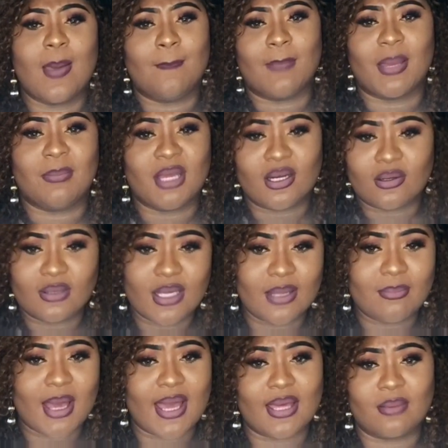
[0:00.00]
My middle
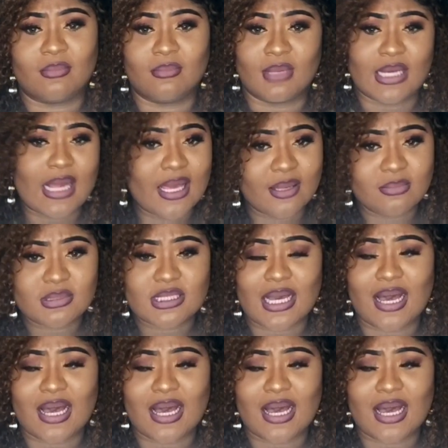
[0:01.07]
name, I am named